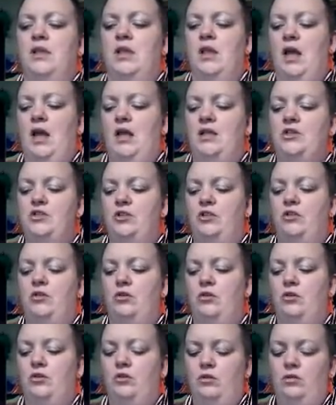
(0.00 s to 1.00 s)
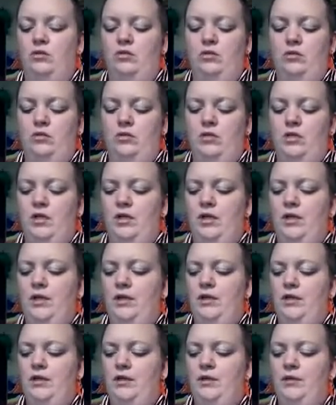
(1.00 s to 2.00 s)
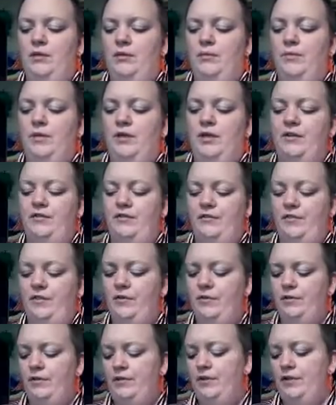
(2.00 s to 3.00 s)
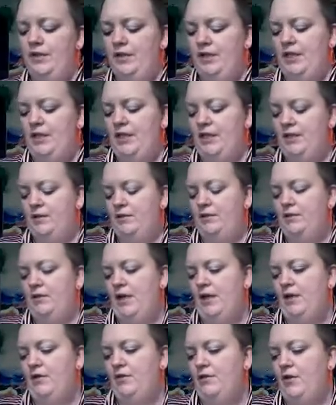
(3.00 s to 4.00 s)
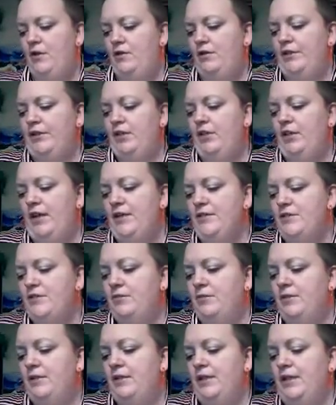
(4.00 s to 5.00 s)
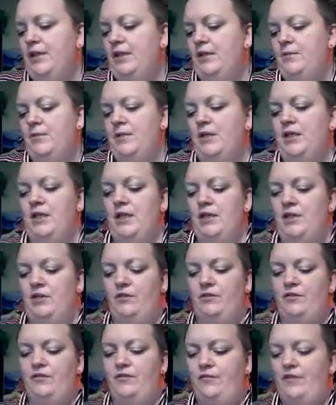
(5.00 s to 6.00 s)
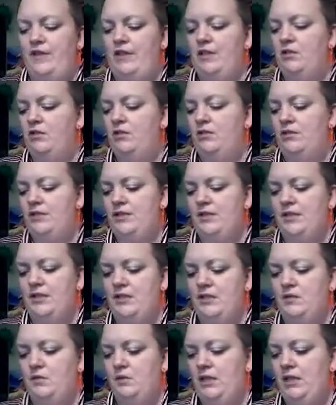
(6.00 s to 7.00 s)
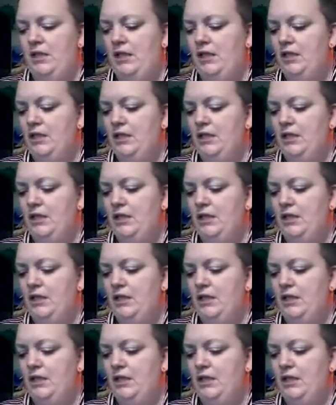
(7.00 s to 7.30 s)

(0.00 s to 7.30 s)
logical, but I feel really, I don't know, like you guys are really going to be in your feels this week.